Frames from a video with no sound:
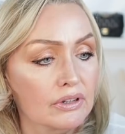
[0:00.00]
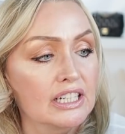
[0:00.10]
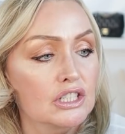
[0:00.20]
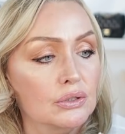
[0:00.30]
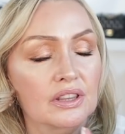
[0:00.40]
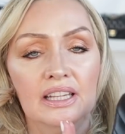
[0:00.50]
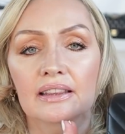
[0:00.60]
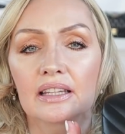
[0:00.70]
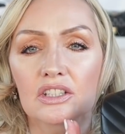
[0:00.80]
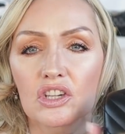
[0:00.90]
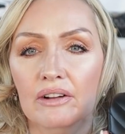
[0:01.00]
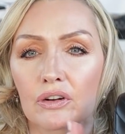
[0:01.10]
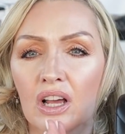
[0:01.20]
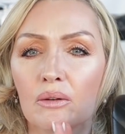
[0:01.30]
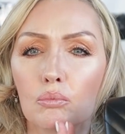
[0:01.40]
really do think the
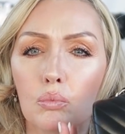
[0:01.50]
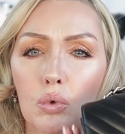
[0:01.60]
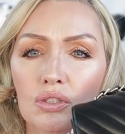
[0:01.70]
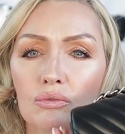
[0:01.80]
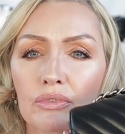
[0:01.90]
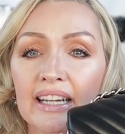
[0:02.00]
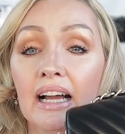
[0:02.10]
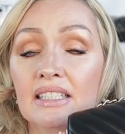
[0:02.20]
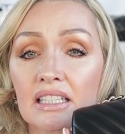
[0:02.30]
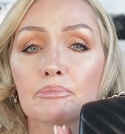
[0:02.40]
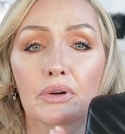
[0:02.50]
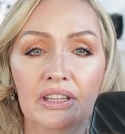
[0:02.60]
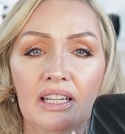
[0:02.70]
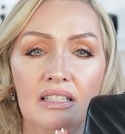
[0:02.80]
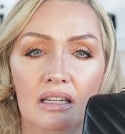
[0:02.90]
chevron, I did
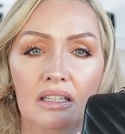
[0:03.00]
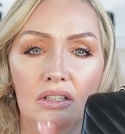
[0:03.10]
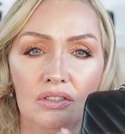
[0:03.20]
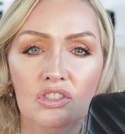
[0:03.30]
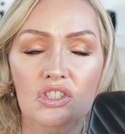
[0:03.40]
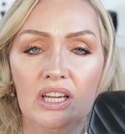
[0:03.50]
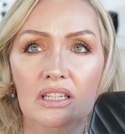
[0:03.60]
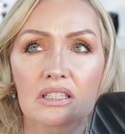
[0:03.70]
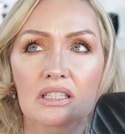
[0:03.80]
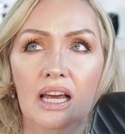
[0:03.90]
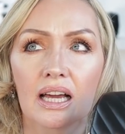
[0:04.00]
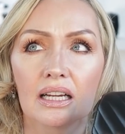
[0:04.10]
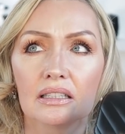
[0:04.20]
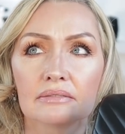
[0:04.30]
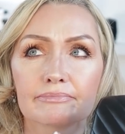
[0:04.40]
bring this on a lunch date
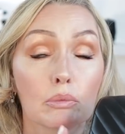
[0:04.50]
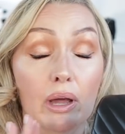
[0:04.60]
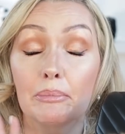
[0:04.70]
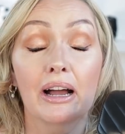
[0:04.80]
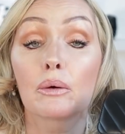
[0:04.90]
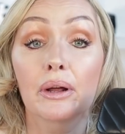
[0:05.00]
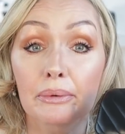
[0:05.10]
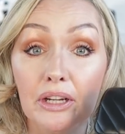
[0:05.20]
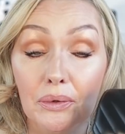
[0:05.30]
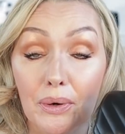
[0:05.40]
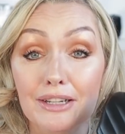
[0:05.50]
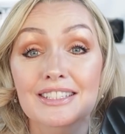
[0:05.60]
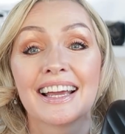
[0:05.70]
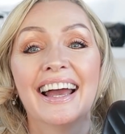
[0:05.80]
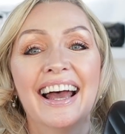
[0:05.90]
way back when we could go
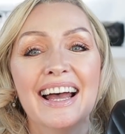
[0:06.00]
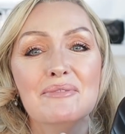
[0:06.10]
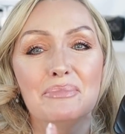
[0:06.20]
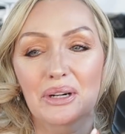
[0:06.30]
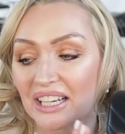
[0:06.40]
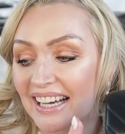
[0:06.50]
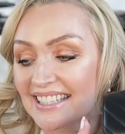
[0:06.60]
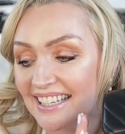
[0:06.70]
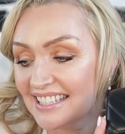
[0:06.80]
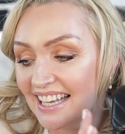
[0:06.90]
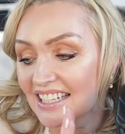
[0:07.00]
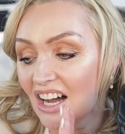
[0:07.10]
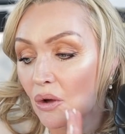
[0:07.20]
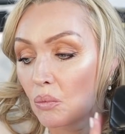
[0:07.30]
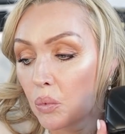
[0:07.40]
out, but as I said,
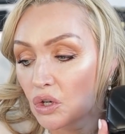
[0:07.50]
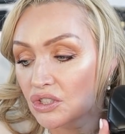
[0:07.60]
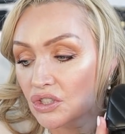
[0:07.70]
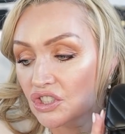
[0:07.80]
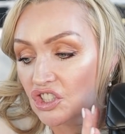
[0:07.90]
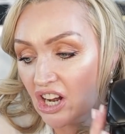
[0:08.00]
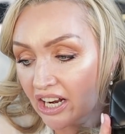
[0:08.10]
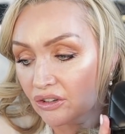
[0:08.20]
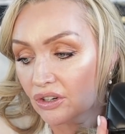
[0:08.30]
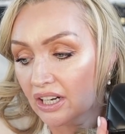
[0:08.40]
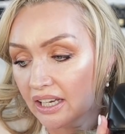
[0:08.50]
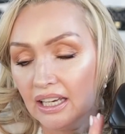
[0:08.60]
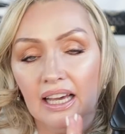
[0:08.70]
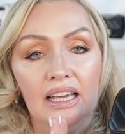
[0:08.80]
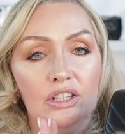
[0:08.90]
I wouldn't
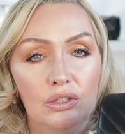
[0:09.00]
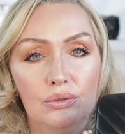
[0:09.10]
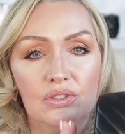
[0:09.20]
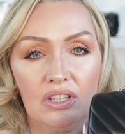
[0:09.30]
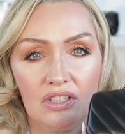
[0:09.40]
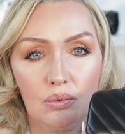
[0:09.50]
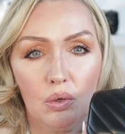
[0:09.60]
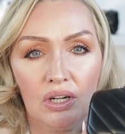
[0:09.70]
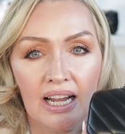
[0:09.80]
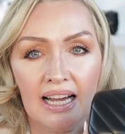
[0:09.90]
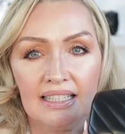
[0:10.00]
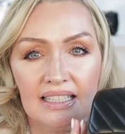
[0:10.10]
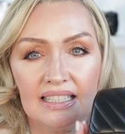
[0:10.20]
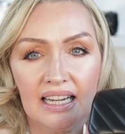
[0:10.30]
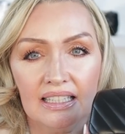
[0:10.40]
generally use this one as
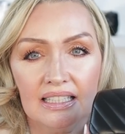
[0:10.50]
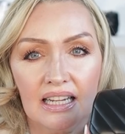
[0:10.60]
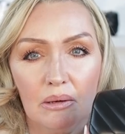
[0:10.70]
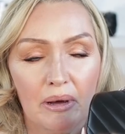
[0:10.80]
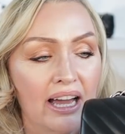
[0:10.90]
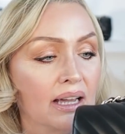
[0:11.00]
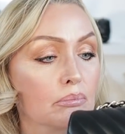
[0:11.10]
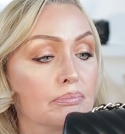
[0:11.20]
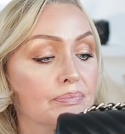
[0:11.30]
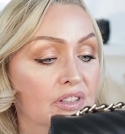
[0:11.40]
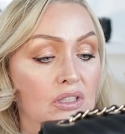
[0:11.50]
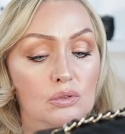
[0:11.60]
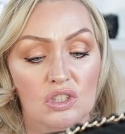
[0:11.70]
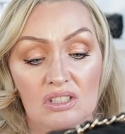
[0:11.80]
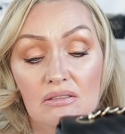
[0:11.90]
a day-to-day bag. You know,
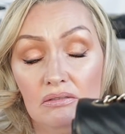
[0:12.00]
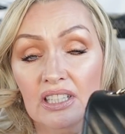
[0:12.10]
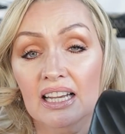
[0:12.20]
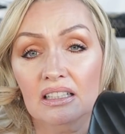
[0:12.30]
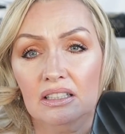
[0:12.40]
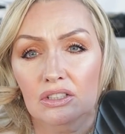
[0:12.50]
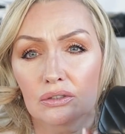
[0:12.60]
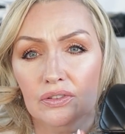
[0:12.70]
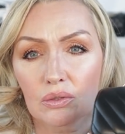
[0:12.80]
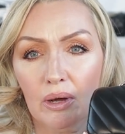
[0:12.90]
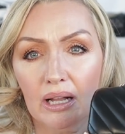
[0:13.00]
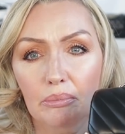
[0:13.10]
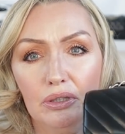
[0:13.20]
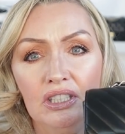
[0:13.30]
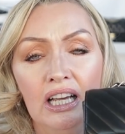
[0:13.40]
she's delicate enough as well,
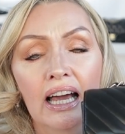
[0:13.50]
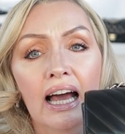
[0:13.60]
but